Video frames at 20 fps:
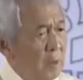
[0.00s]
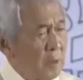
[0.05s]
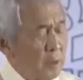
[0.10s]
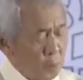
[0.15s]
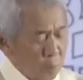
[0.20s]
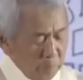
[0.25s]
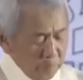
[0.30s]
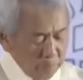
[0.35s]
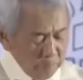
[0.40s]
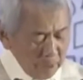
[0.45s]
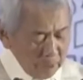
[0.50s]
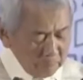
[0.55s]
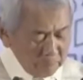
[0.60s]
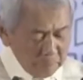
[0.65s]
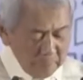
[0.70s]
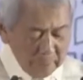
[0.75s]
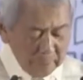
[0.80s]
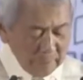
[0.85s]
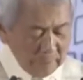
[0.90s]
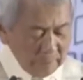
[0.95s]
were
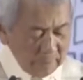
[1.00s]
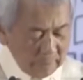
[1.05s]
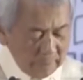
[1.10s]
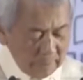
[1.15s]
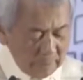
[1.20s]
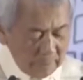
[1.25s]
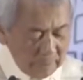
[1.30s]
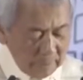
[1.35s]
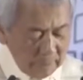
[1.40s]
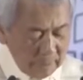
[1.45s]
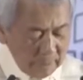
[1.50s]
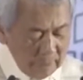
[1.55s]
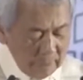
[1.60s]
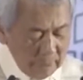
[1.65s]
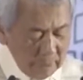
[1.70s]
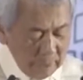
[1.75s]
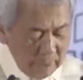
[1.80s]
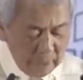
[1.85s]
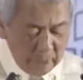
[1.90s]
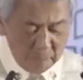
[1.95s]
fragmented
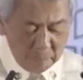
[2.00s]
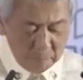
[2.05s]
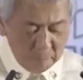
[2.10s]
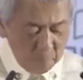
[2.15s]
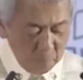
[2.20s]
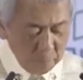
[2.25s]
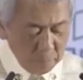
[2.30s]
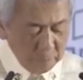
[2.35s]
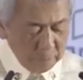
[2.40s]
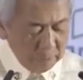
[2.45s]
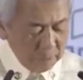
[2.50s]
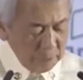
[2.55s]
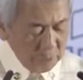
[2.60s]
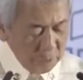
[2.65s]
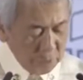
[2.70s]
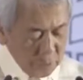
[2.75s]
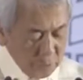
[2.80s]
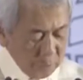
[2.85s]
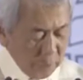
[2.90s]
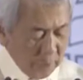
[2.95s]
and mostly
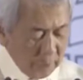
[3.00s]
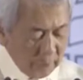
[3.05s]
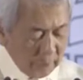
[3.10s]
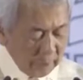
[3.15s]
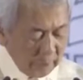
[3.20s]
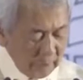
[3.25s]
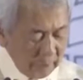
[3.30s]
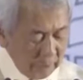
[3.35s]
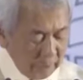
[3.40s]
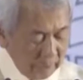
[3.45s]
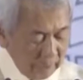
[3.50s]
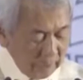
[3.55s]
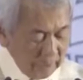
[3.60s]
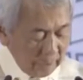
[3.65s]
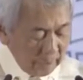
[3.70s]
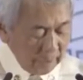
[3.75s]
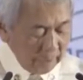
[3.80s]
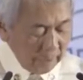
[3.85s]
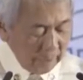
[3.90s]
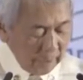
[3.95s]
struggling.
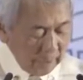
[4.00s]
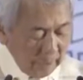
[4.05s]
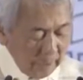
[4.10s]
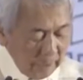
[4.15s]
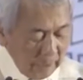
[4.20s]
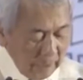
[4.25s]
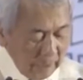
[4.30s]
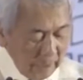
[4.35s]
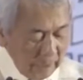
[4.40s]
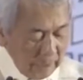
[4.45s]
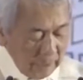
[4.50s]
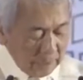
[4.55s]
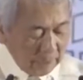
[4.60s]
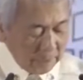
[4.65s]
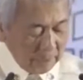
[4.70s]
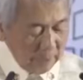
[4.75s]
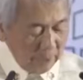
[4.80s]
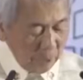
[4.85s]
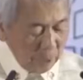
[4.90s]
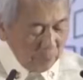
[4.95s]

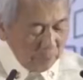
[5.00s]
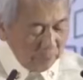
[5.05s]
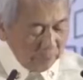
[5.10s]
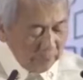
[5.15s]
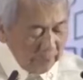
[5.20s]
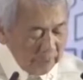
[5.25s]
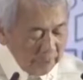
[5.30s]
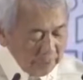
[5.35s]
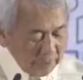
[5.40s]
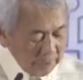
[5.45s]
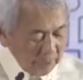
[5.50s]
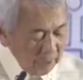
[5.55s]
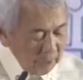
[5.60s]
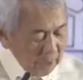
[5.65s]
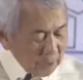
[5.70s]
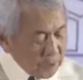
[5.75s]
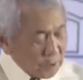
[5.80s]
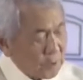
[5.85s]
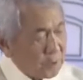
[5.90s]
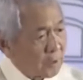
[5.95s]
Southeast
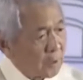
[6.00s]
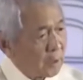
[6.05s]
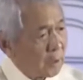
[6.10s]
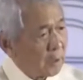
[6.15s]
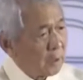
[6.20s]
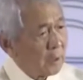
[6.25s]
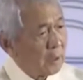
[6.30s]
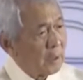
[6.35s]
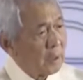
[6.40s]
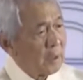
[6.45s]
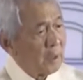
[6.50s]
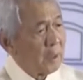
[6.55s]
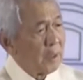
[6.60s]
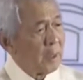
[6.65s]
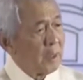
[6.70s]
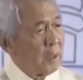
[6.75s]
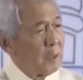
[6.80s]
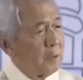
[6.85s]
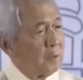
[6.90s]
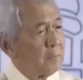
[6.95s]
Asia,
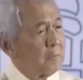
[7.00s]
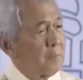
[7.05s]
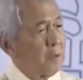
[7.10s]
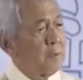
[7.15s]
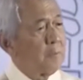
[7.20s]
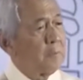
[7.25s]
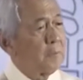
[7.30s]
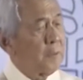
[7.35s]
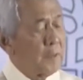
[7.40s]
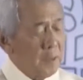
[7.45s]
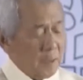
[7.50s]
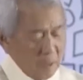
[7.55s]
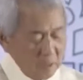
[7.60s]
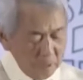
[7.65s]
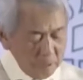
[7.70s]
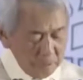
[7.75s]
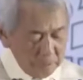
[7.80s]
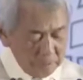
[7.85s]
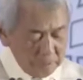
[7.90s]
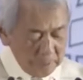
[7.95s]
50
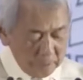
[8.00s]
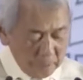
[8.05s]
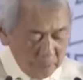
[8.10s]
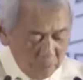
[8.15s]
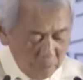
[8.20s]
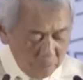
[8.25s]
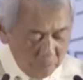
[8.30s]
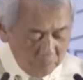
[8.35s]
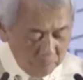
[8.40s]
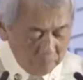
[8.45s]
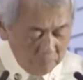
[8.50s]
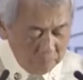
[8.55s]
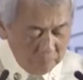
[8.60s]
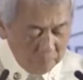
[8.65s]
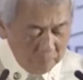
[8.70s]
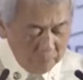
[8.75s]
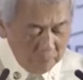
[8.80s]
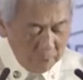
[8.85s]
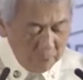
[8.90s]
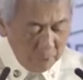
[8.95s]
years ago,
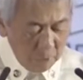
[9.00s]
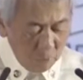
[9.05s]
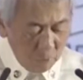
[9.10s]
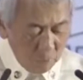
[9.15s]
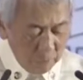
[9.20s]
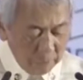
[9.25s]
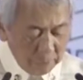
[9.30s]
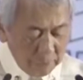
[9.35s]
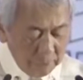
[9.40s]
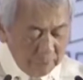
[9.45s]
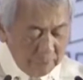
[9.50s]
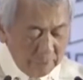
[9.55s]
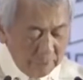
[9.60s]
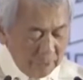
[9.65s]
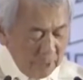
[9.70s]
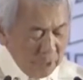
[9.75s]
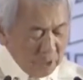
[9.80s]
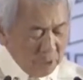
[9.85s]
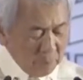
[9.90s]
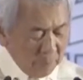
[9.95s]
was as
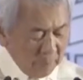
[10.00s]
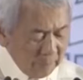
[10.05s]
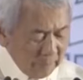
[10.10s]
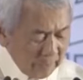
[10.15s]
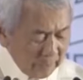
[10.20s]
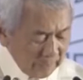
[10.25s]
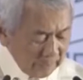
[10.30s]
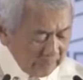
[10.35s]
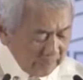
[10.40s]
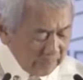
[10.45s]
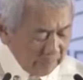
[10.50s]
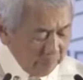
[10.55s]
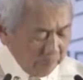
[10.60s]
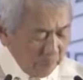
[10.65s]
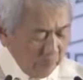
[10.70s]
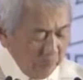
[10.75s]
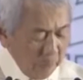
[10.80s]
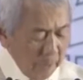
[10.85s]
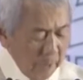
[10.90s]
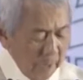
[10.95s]
desperate
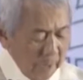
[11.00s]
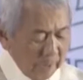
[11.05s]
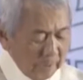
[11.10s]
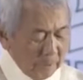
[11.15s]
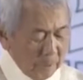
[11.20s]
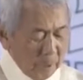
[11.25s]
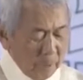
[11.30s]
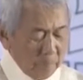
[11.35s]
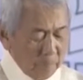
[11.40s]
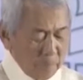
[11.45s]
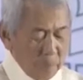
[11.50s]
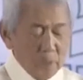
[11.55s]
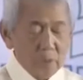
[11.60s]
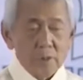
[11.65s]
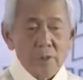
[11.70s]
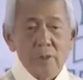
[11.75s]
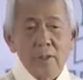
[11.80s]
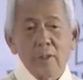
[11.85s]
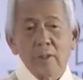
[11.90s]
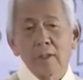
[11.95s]
and
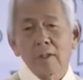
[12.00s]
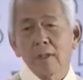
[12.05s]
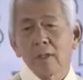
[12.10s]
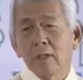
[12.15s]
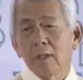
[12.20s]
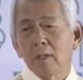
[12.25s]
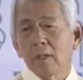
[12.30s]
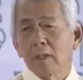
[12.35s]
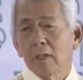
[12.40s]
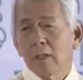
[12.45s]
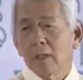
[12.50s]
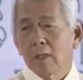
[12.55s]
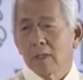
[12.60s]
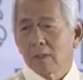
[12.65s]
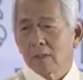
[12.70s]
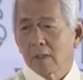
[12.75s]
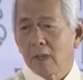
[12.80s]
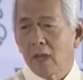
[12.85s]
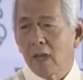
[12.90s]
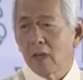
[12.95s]
divergent
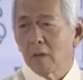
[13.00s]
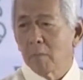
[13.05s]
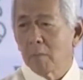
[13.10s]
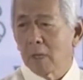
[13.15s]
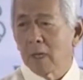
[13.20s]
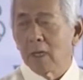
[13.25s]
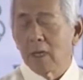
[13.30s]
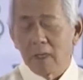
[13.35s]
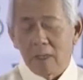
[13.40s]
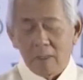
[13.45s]
as can be.